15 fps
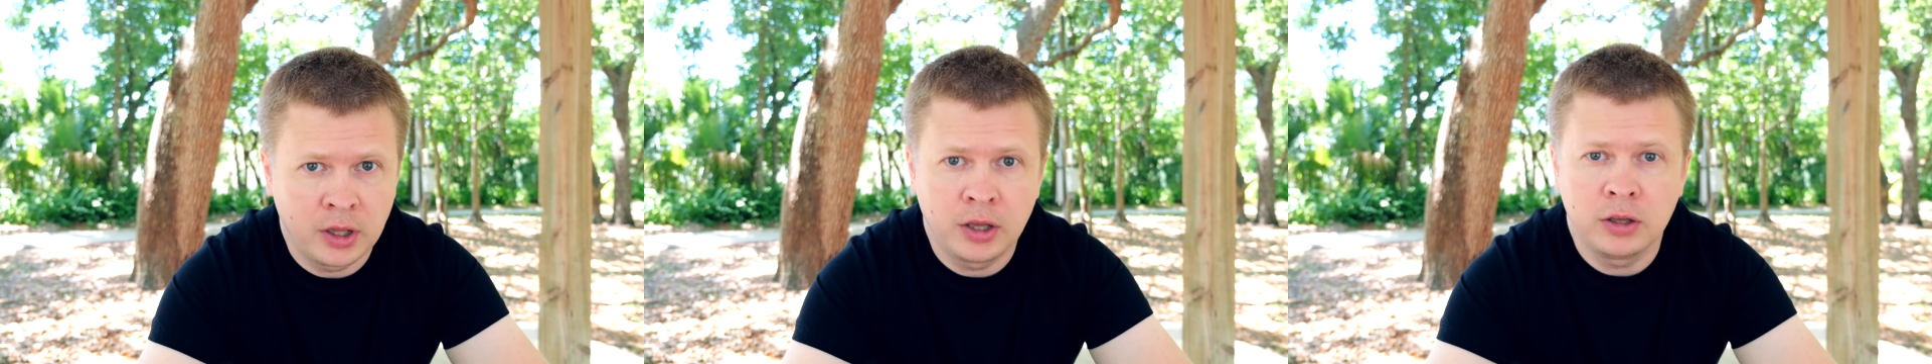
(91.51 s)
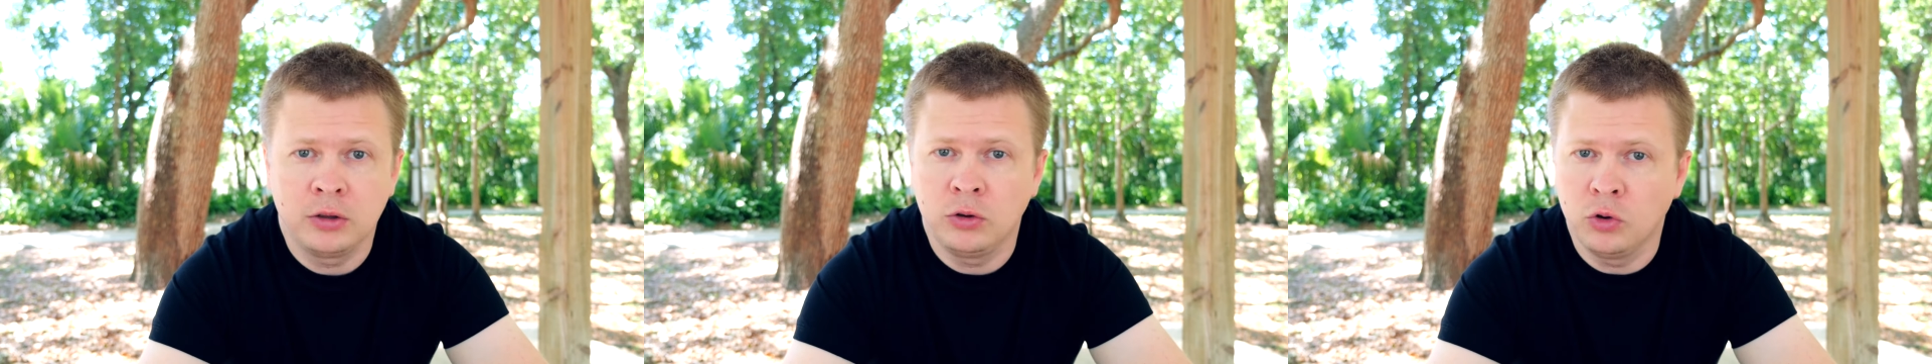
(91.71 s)

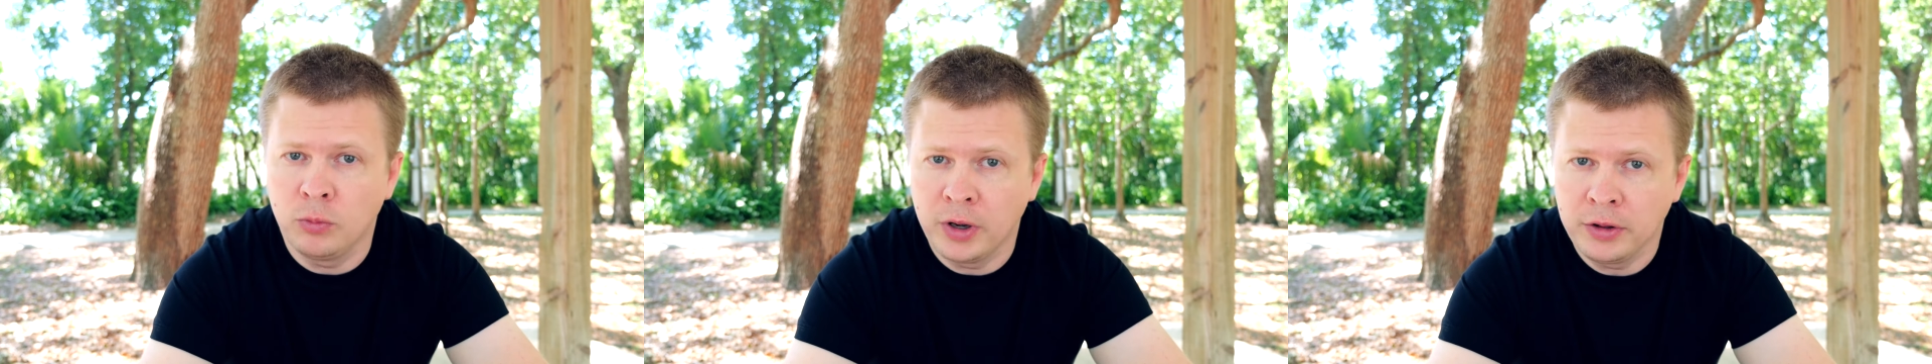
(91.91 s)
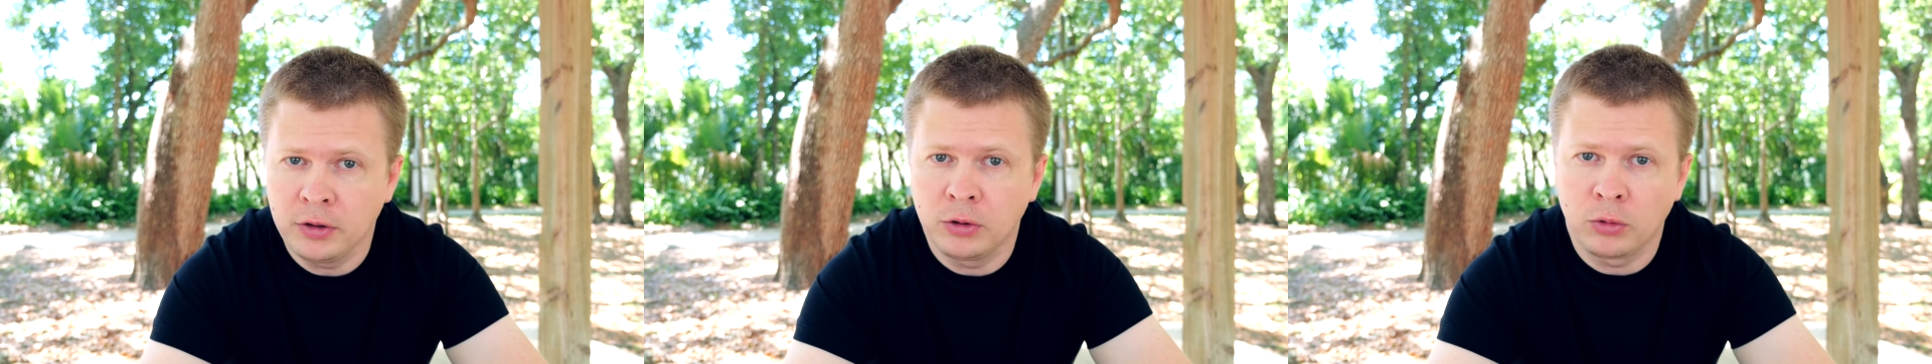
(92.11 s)

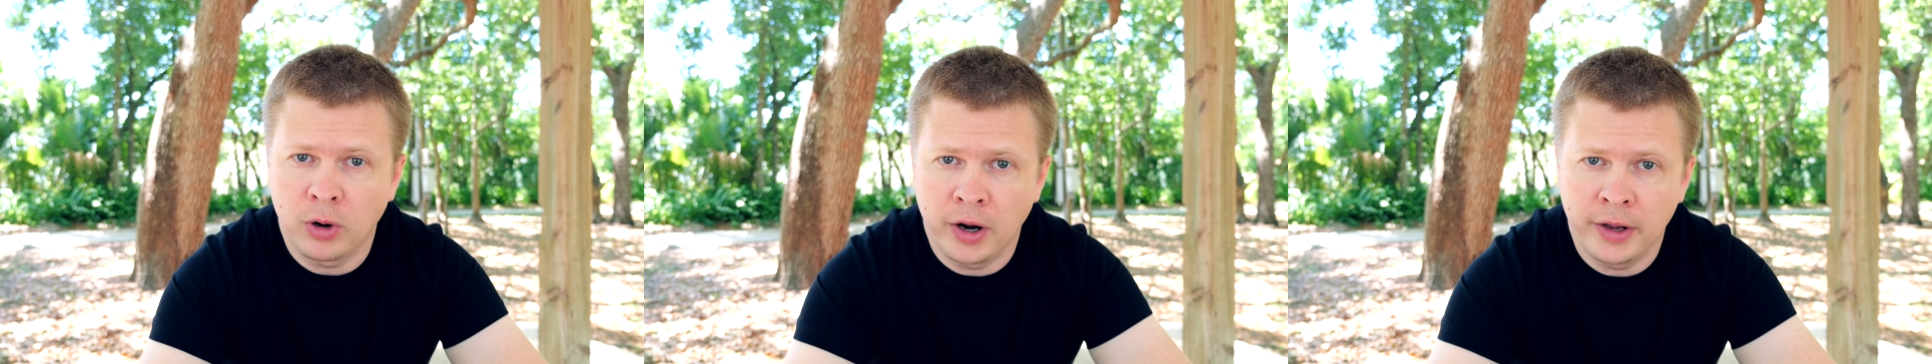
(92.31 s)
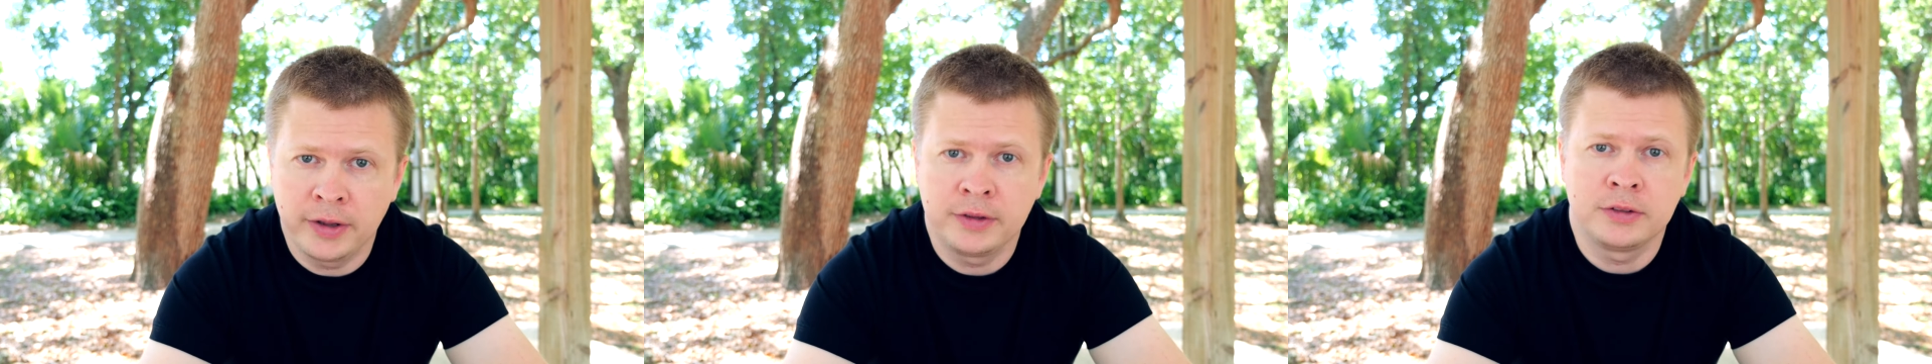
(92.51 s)
human
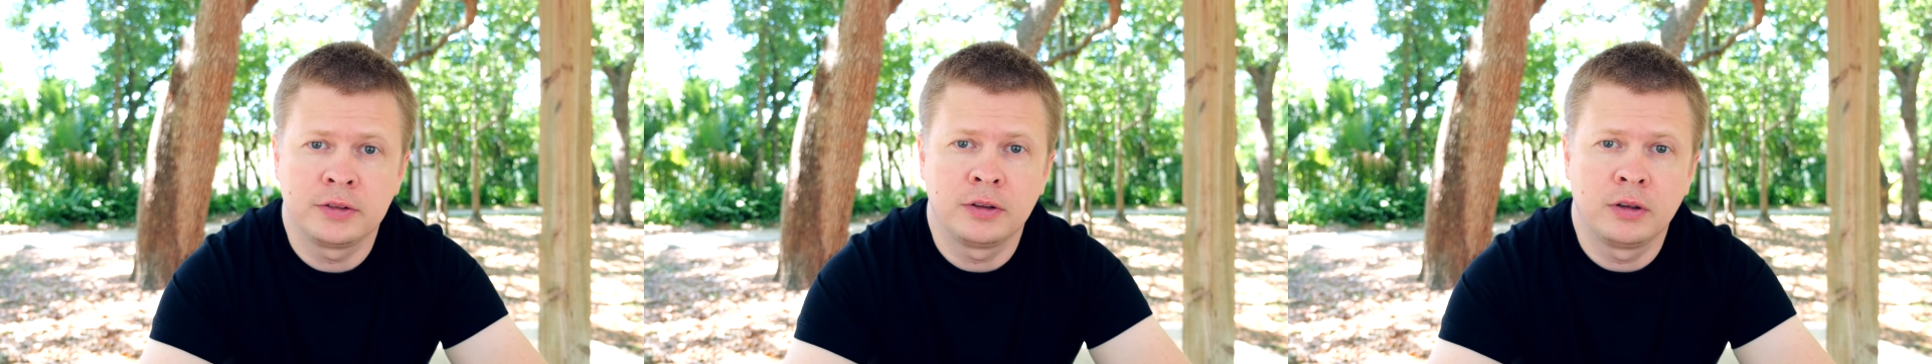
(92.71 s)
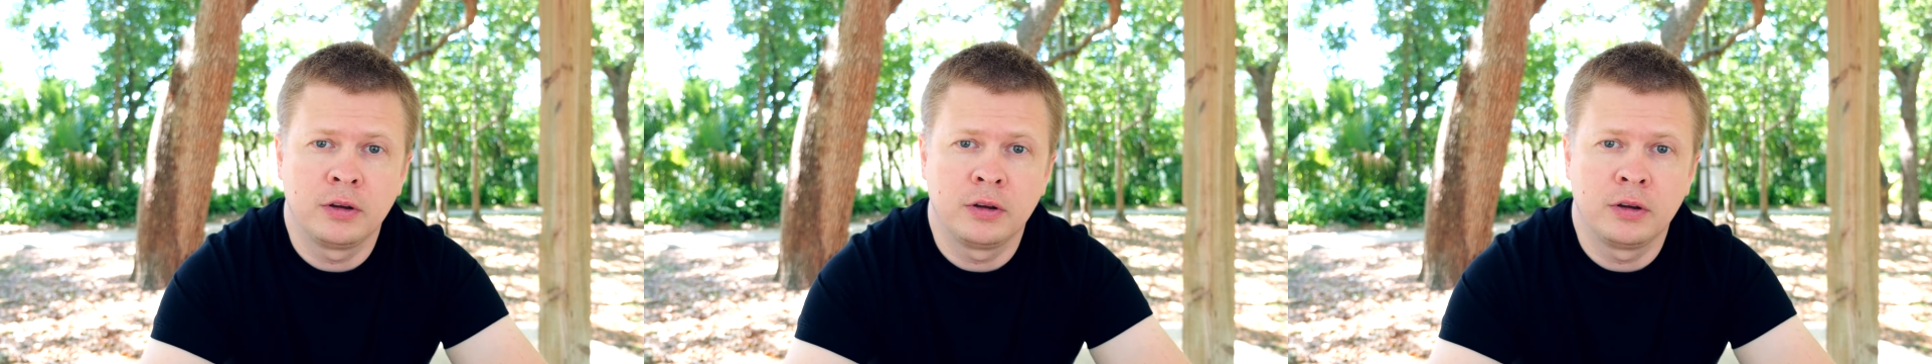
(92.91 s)
rights